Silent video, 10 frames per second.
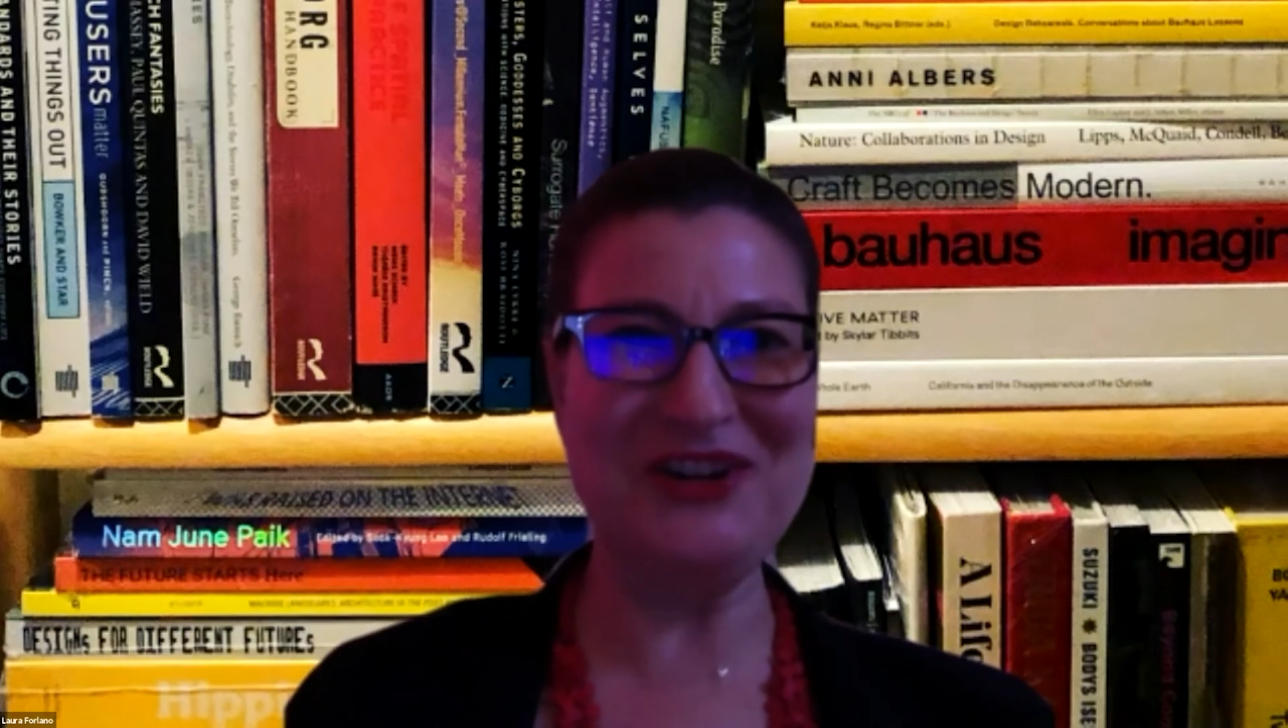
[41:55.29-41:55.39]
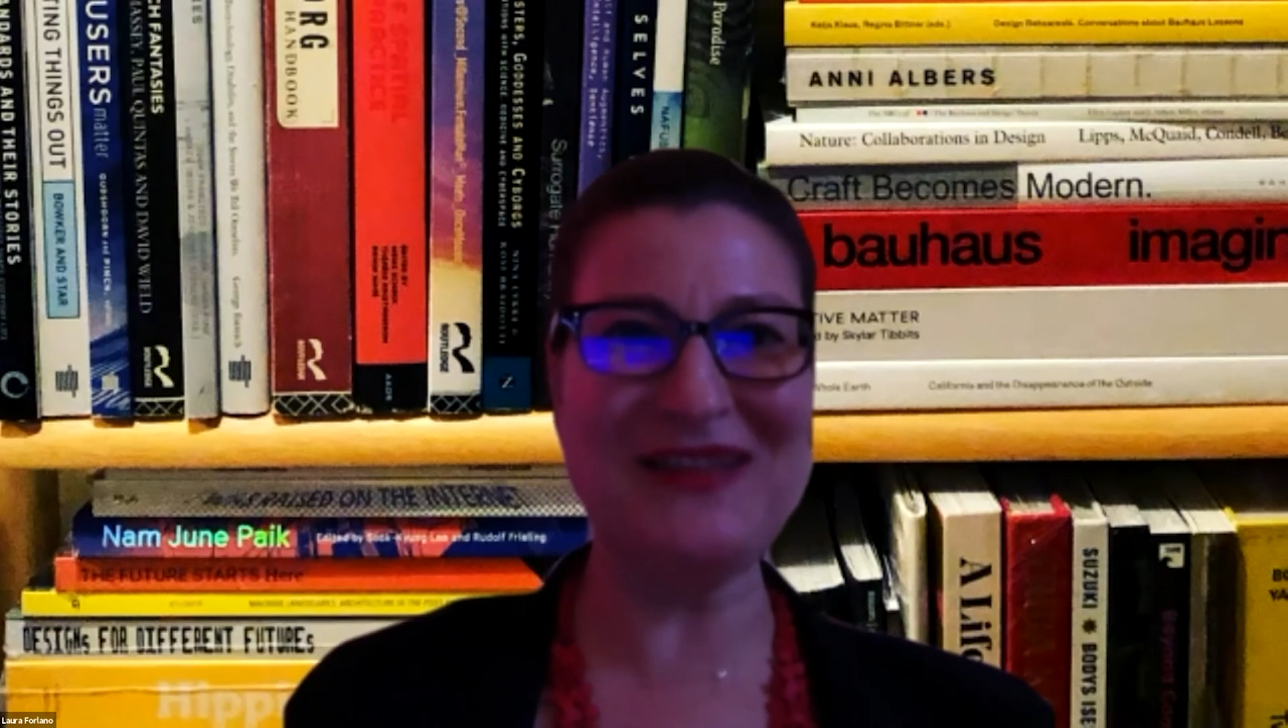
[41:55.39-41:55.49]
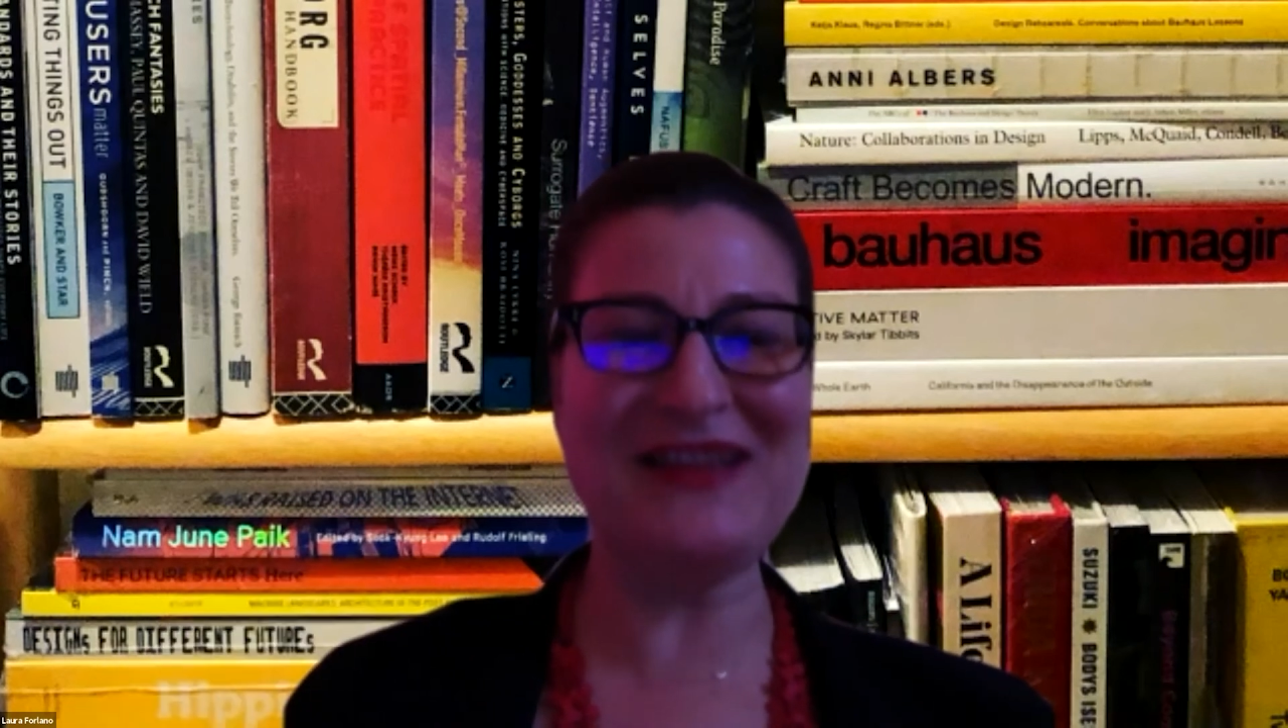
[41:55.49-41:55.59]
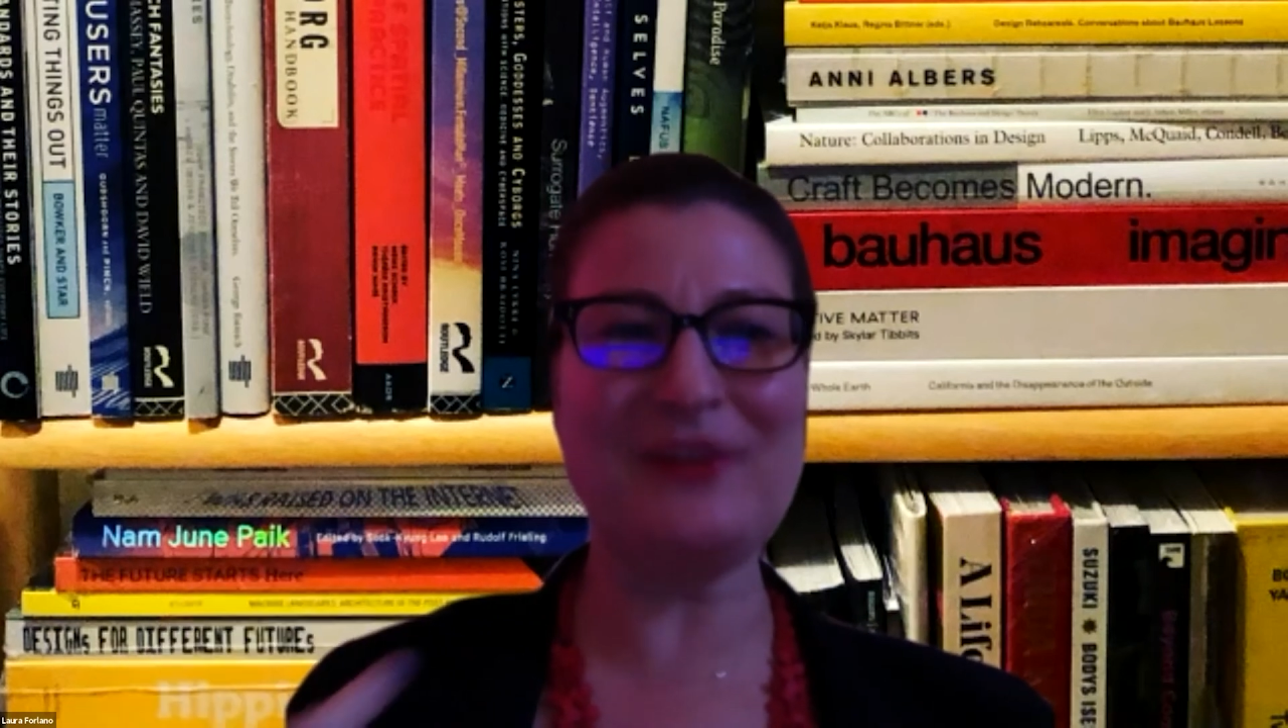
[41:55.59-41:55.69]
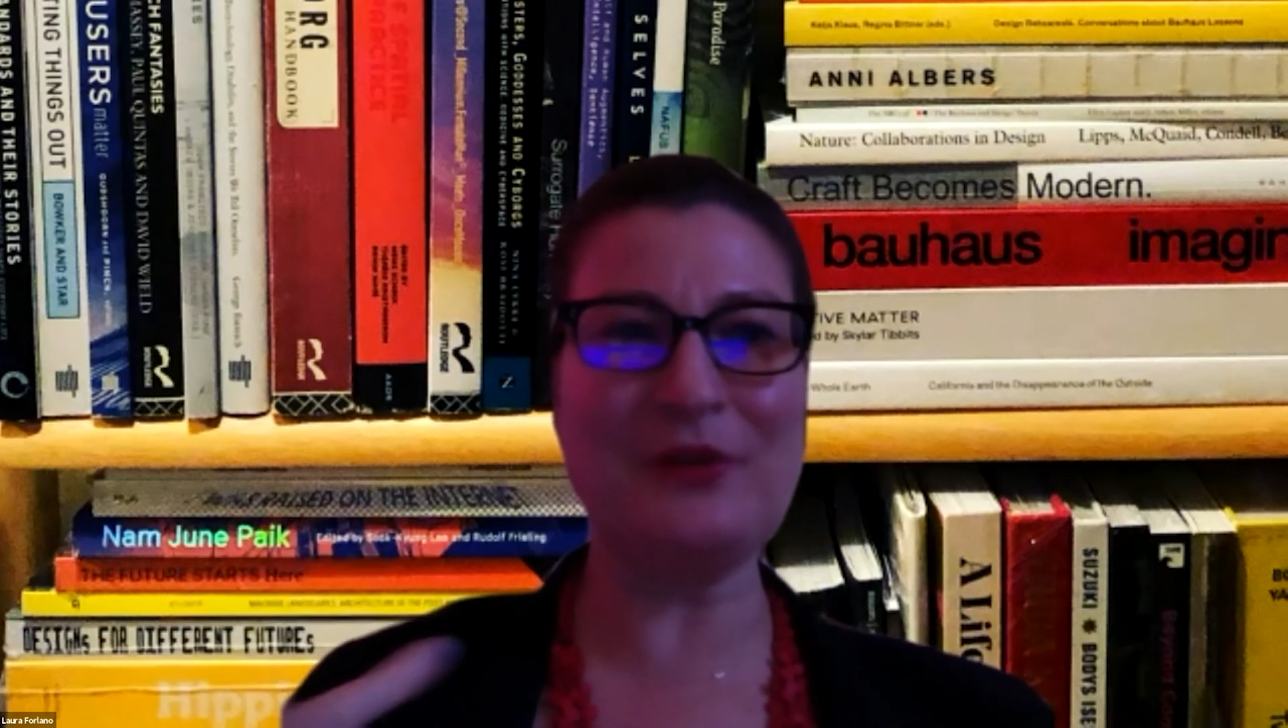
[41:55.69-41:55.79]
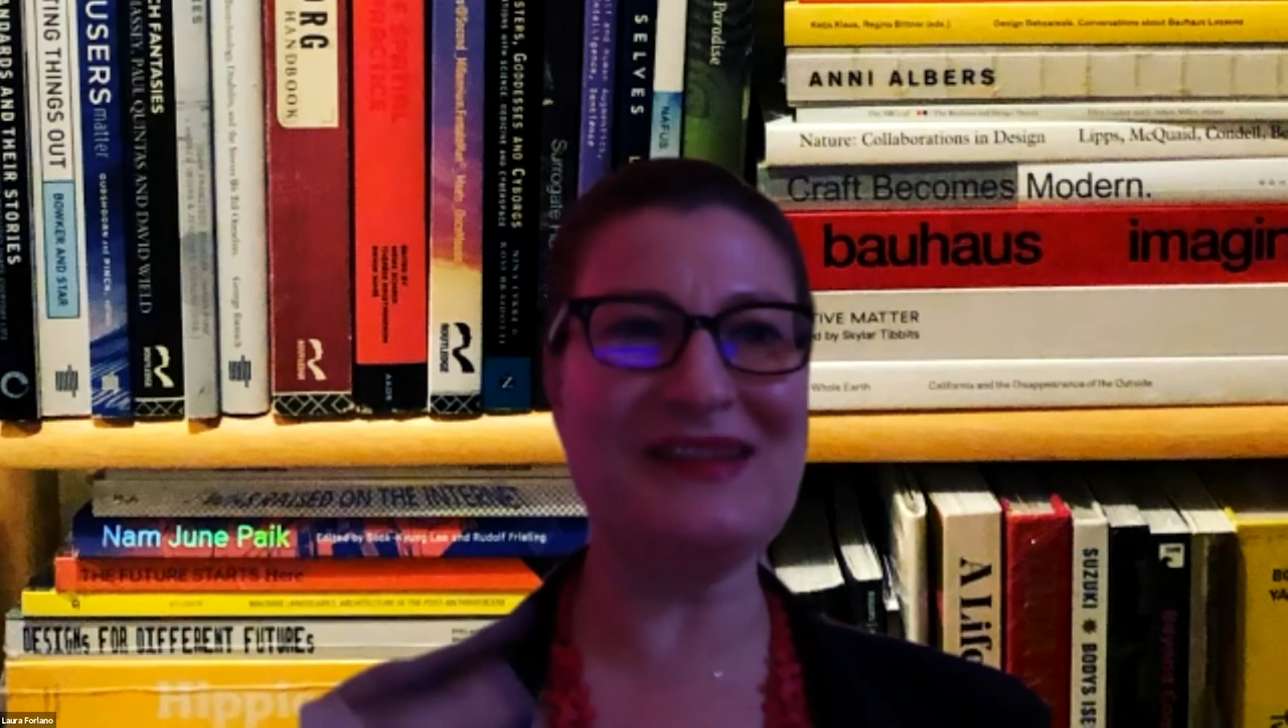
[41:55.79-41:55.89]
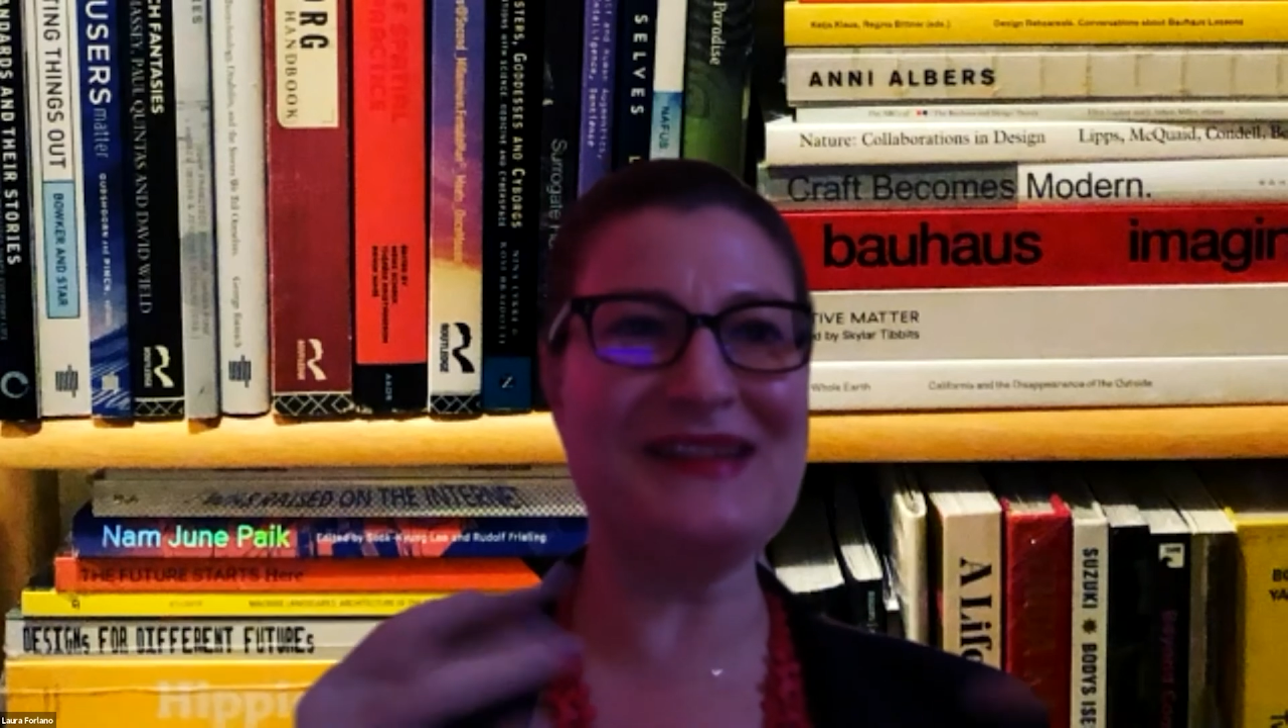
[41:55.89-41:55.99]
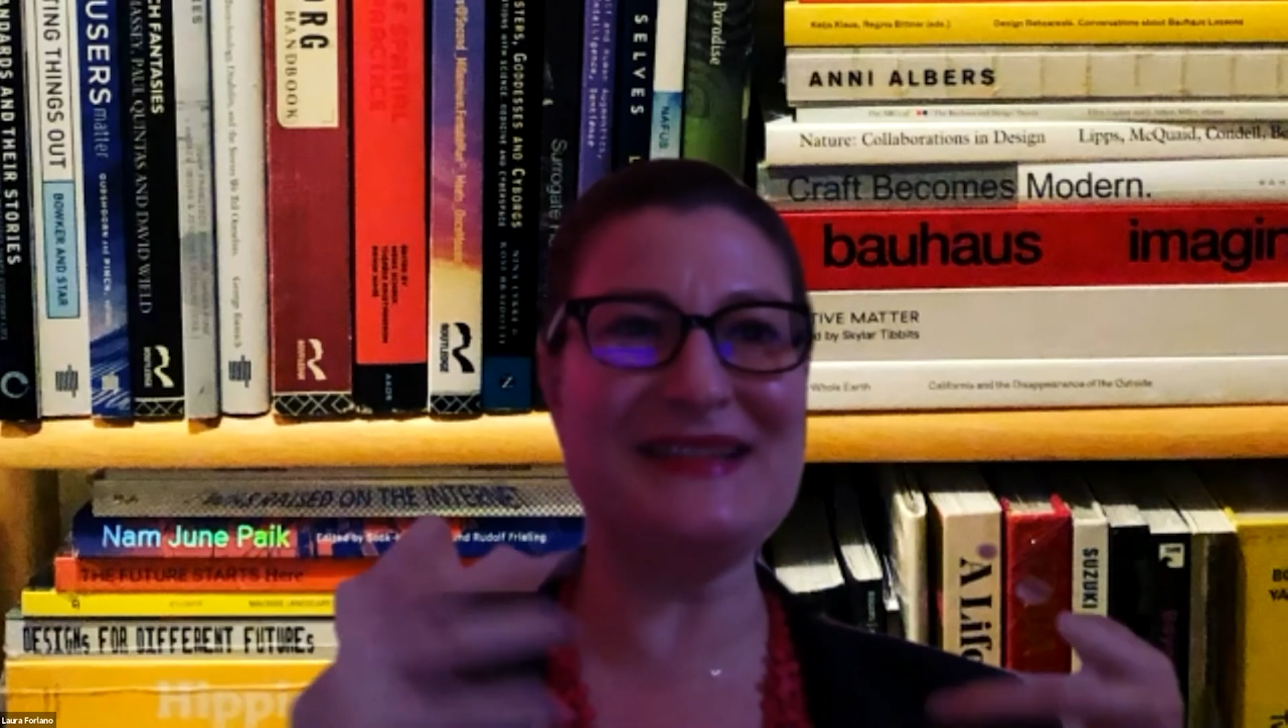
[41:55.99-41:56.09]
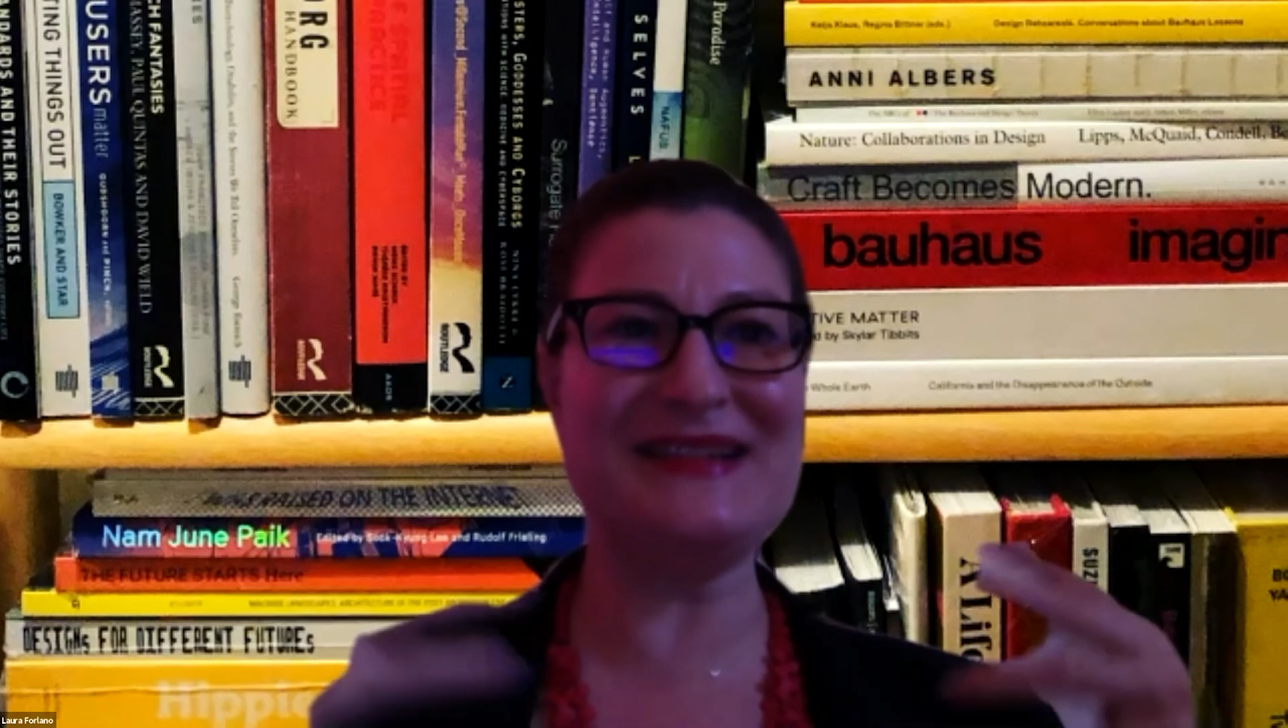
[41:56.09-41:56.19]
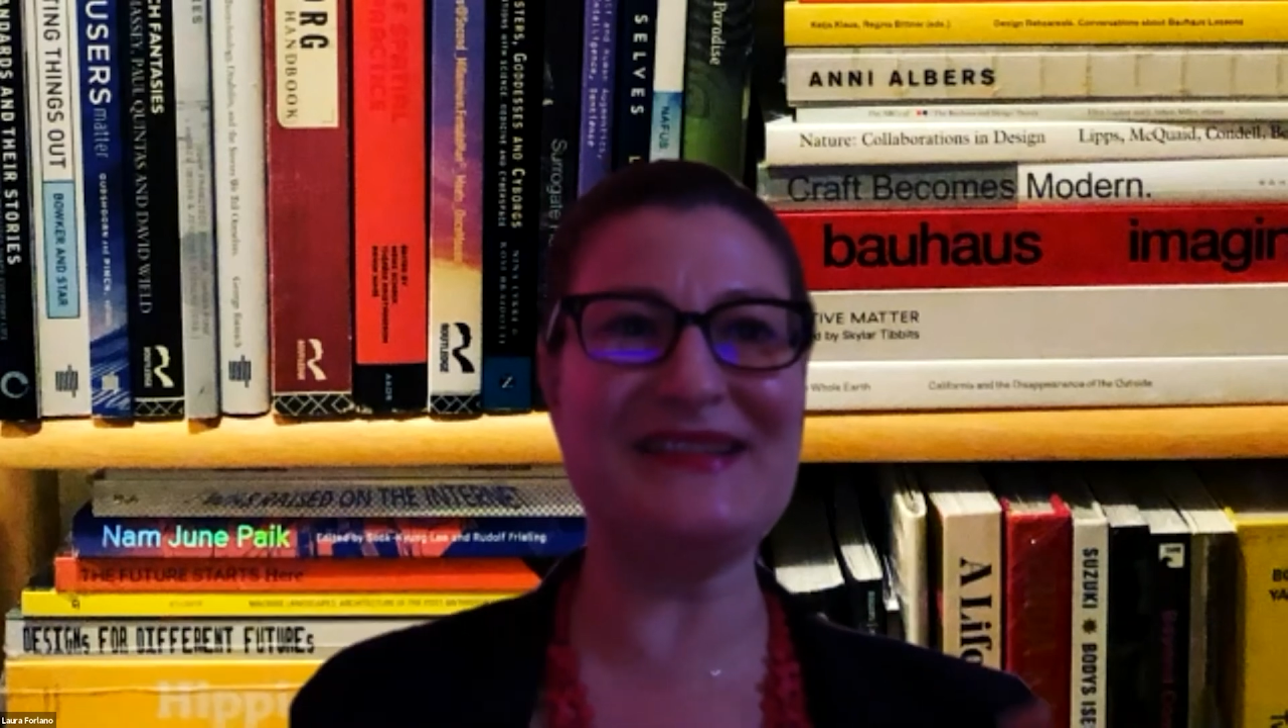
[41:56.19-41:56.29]
Like those
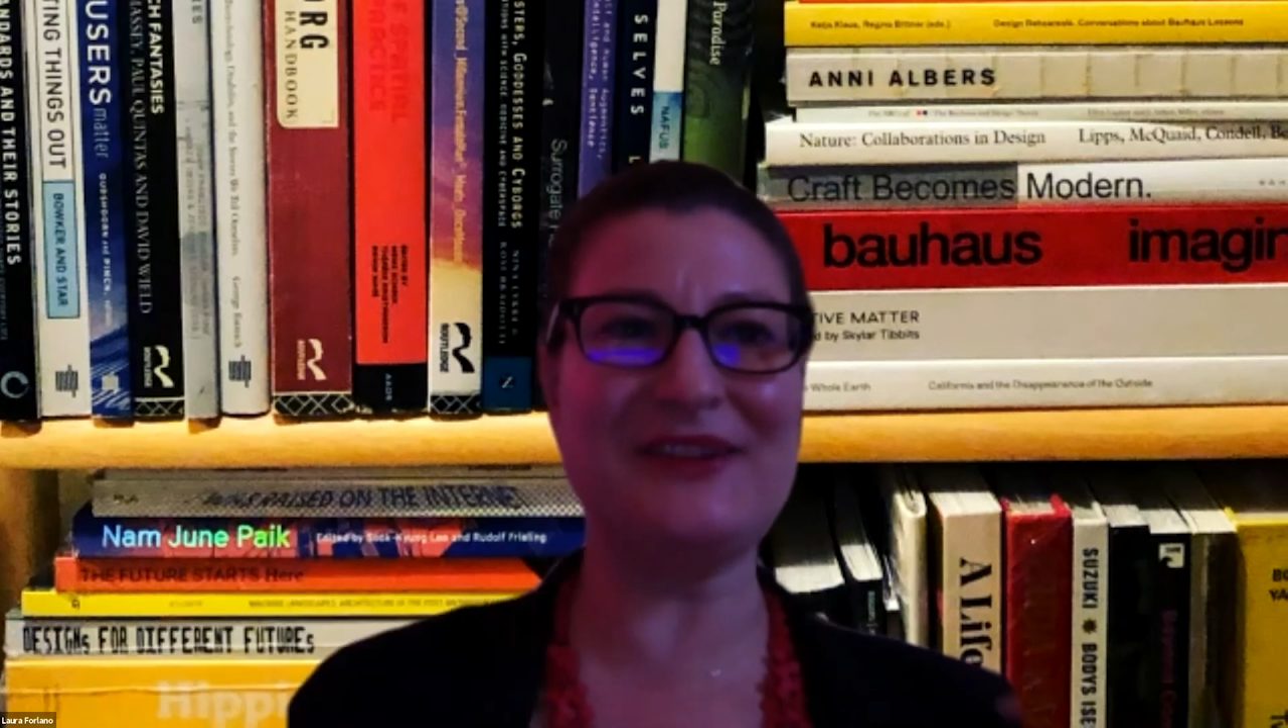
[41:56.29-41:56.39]
ideas